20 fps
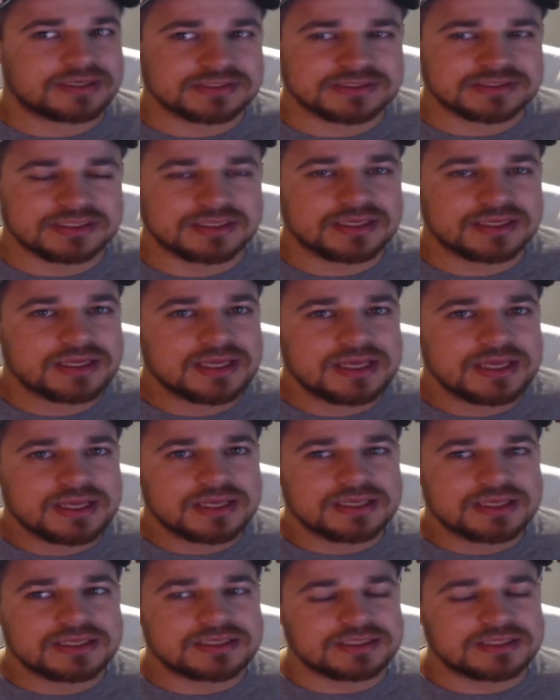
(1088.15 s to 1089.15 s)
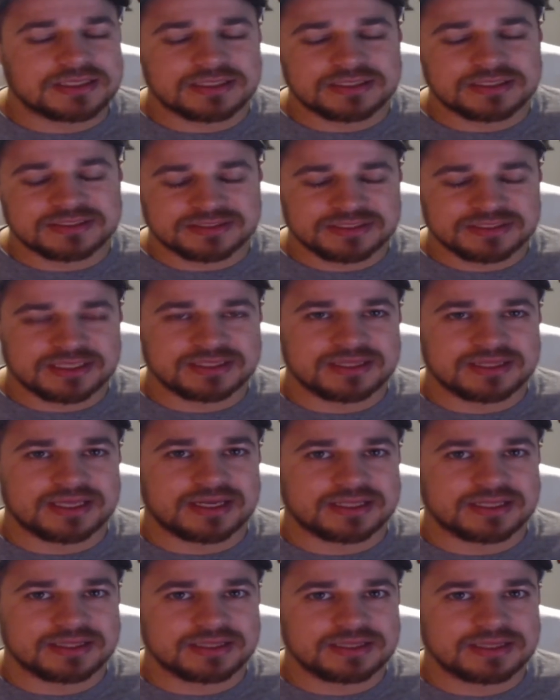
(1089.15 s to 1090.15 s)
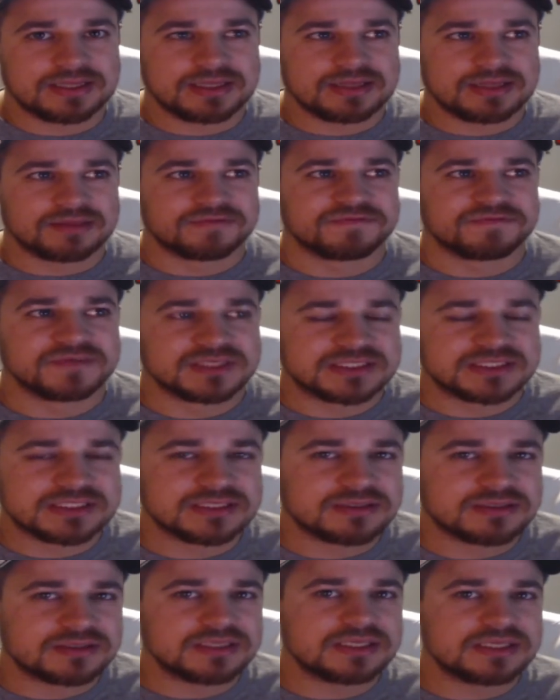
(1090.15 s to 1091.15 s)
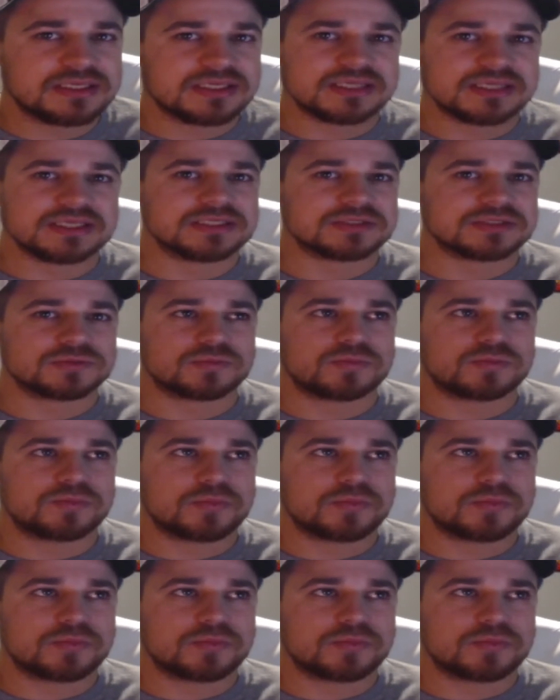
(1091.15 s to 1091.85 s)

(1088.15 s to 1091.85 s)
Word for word: I said, he he said that the facility is